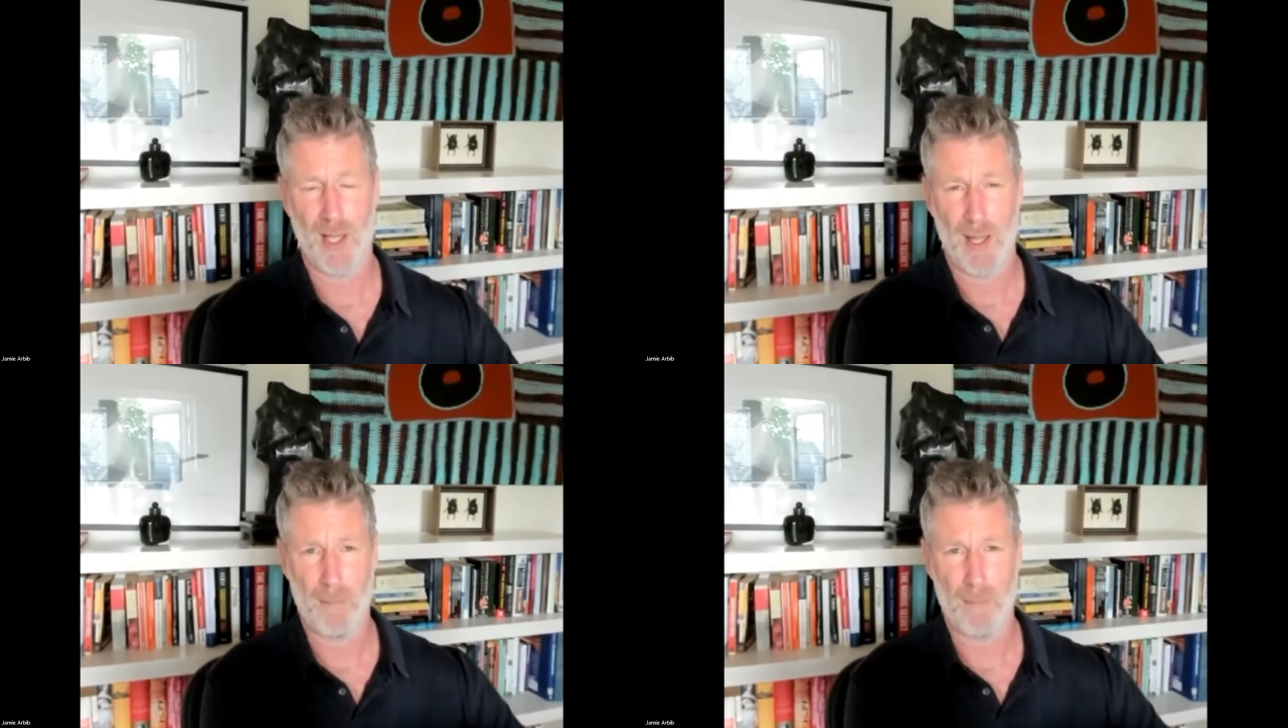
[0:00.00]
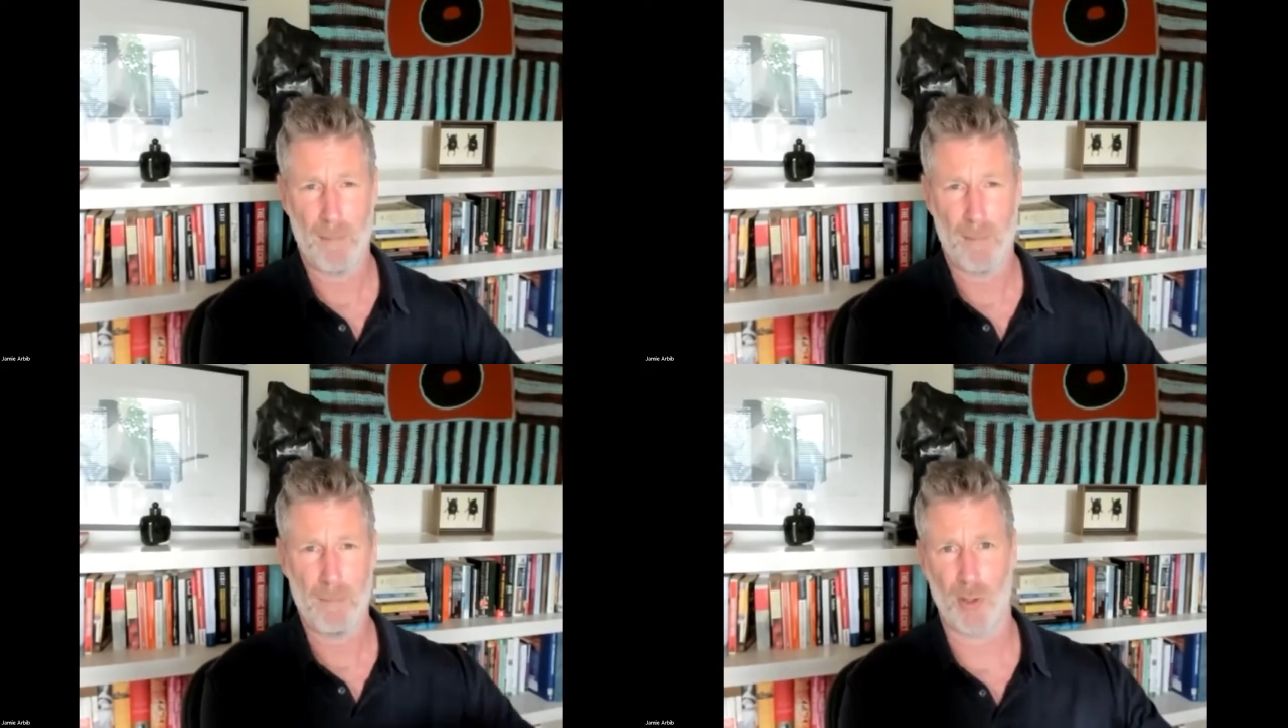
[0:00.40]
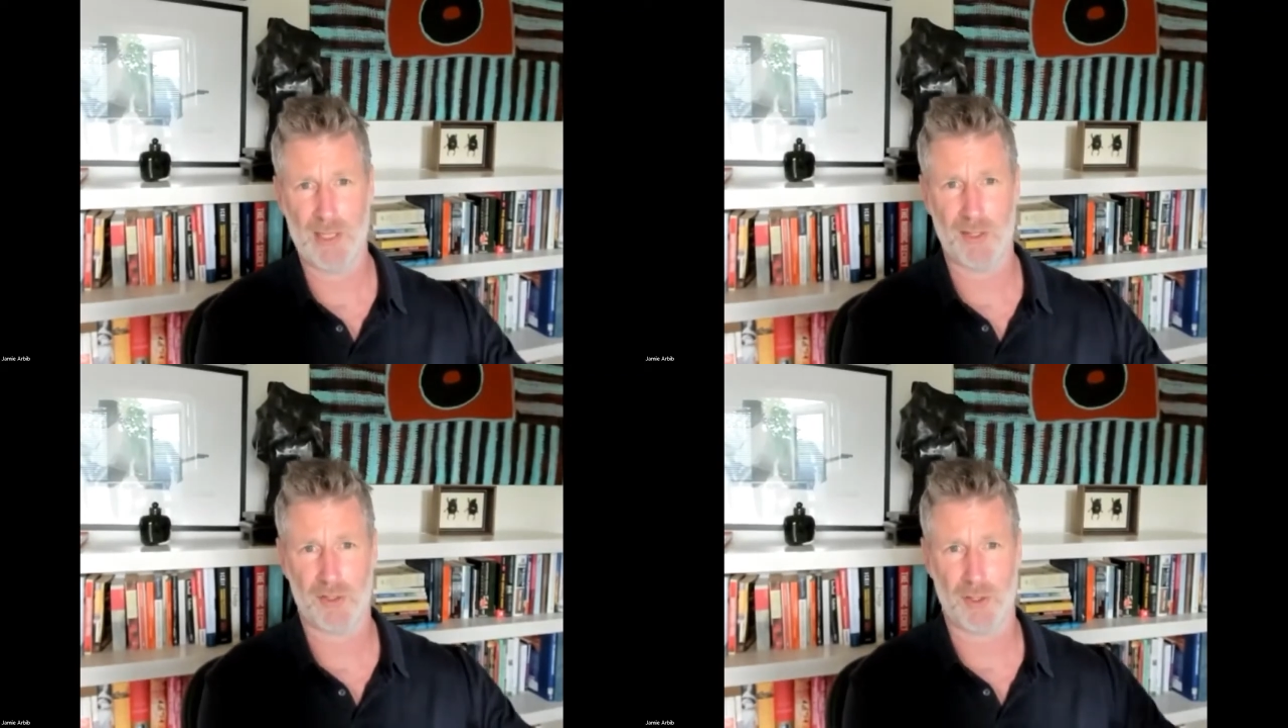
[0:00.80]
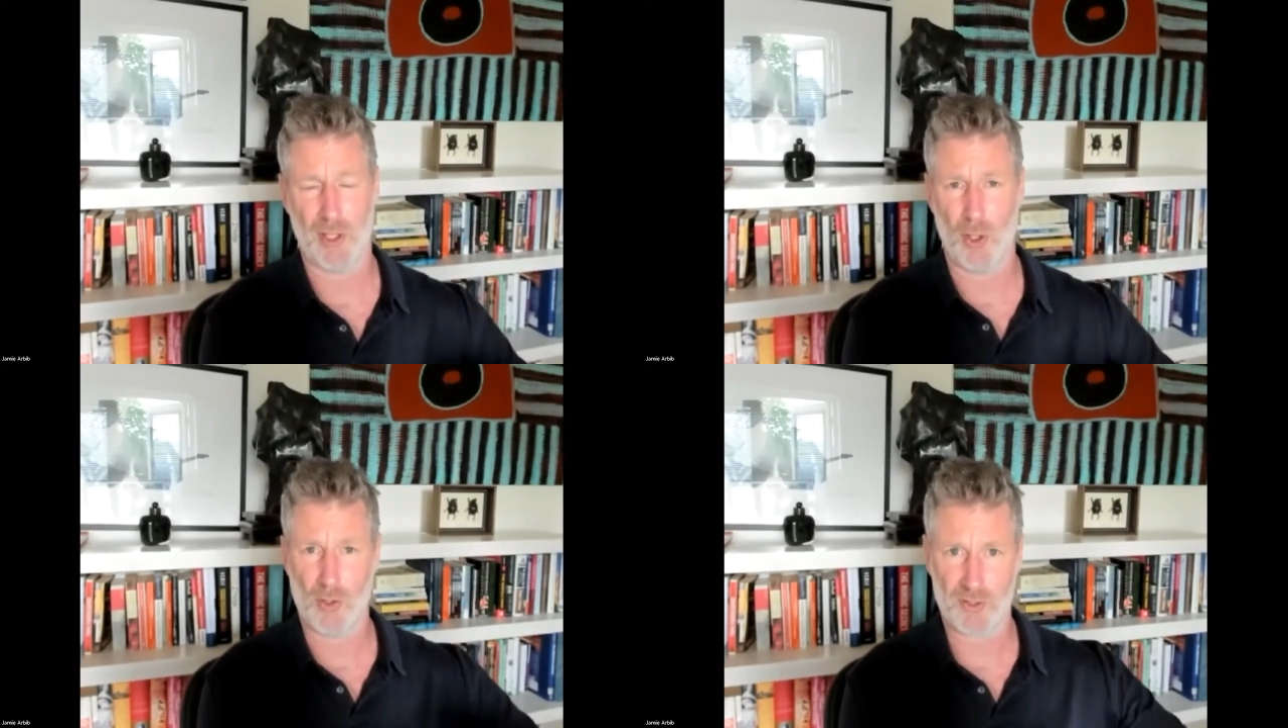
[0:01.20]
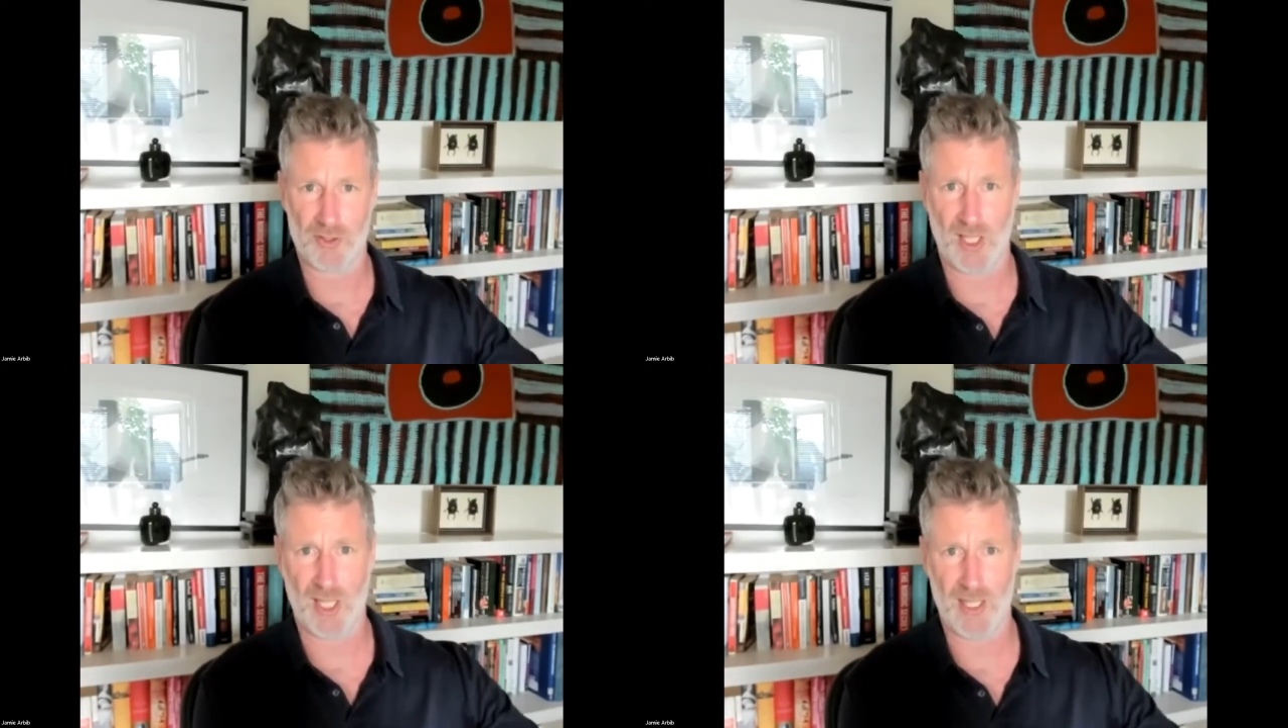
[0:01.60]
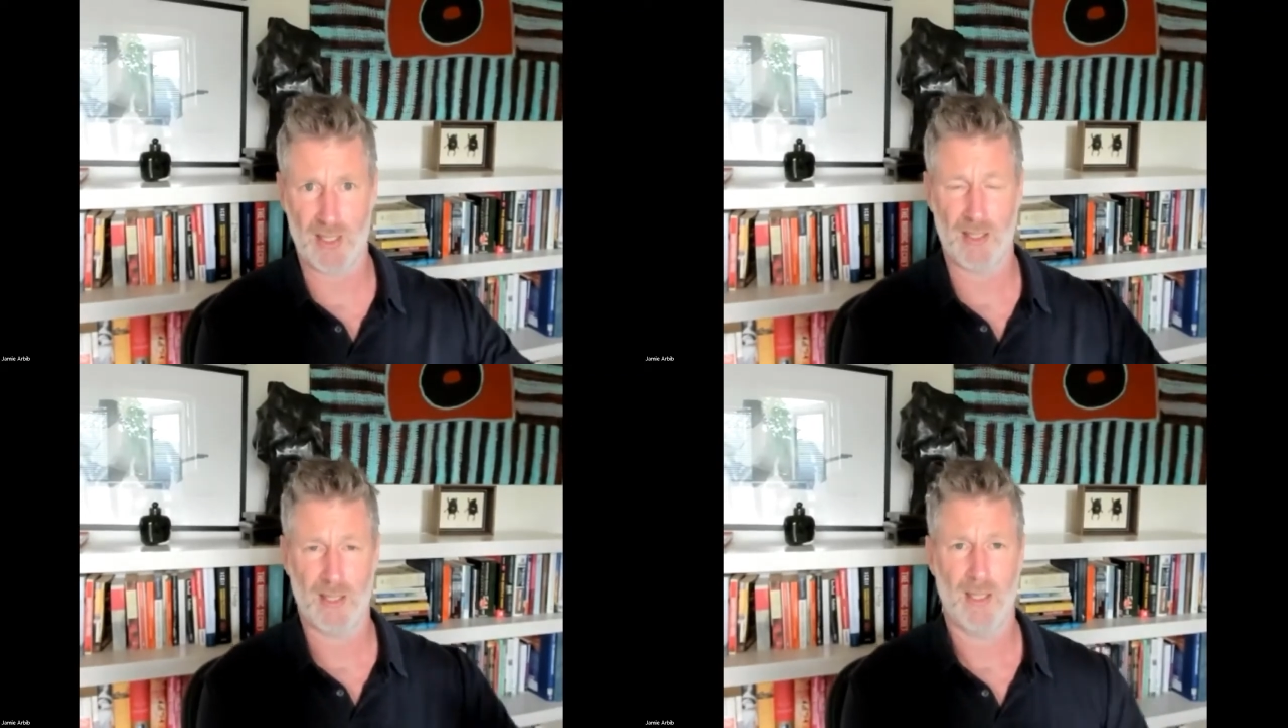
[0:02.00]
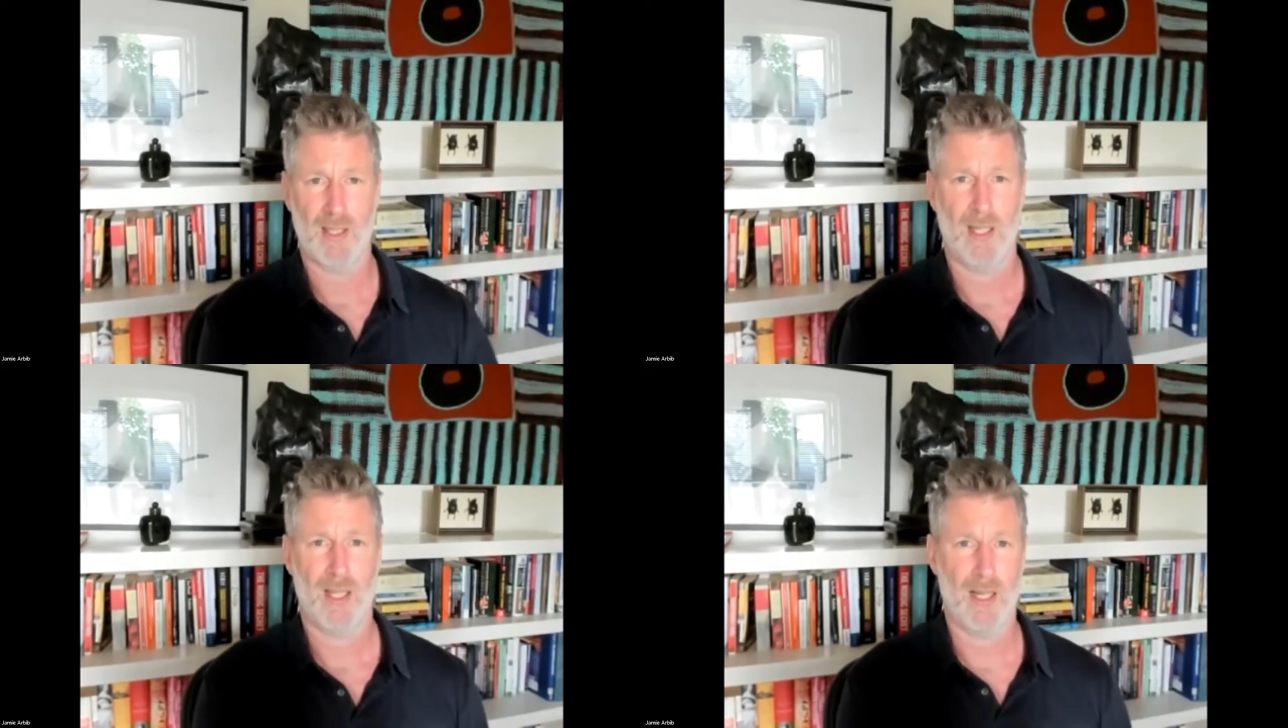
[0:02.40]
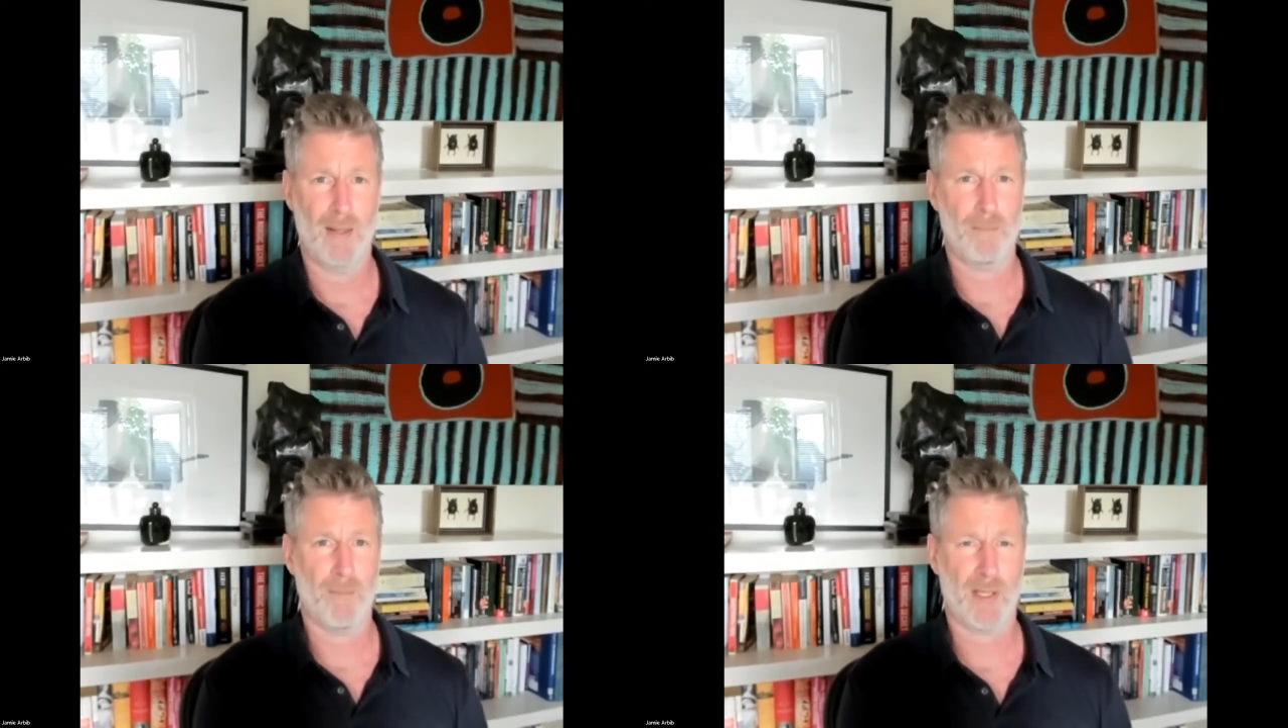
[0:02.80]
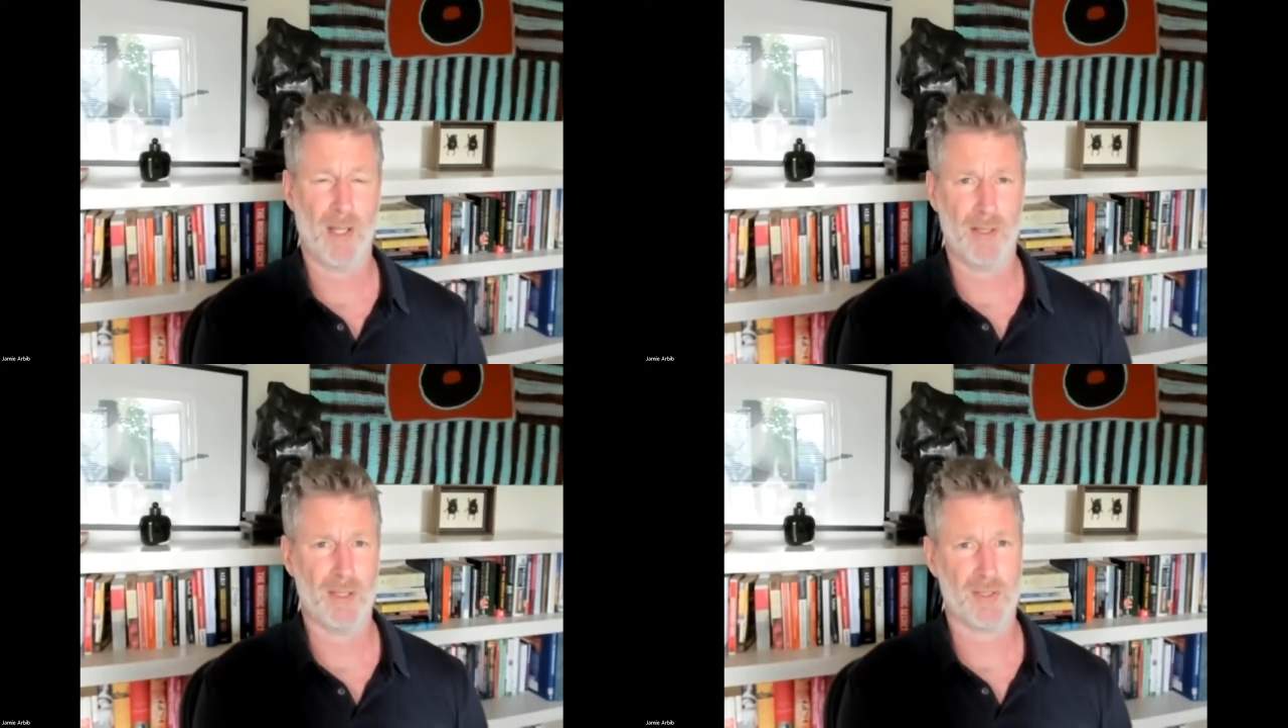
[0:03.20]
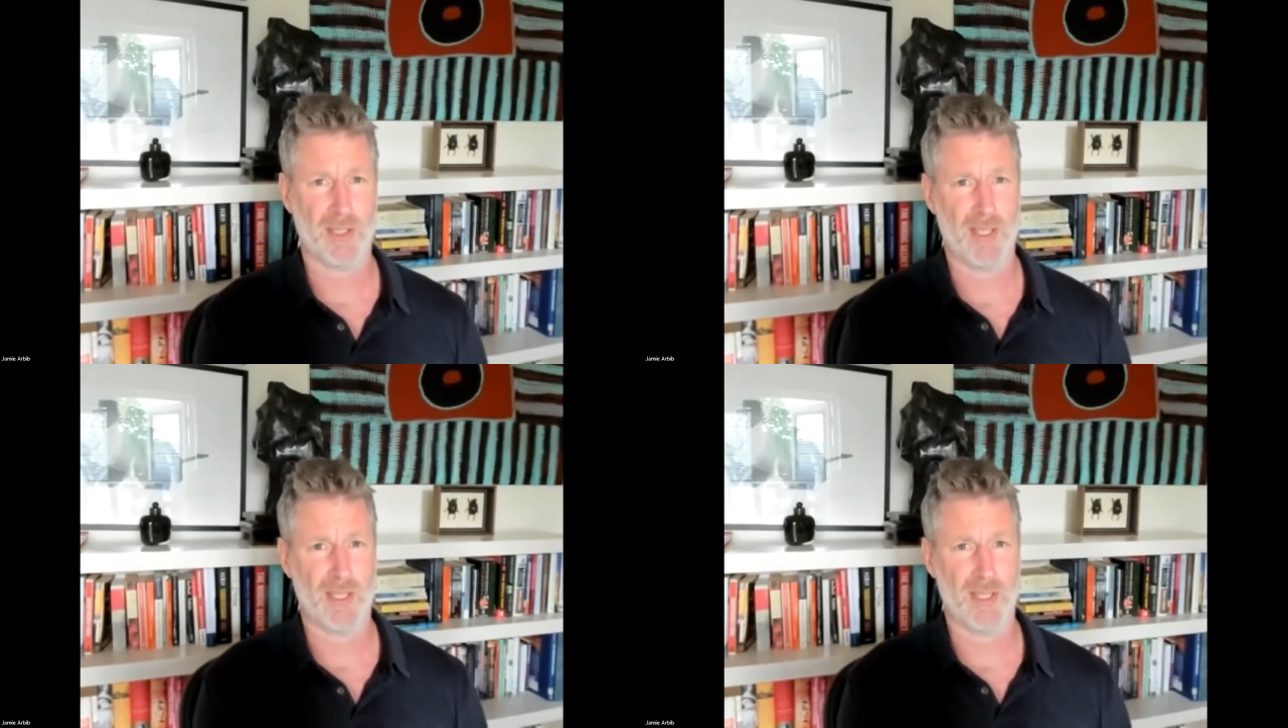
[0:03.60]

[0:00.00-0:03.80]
and build a whole industry alongside the car industry.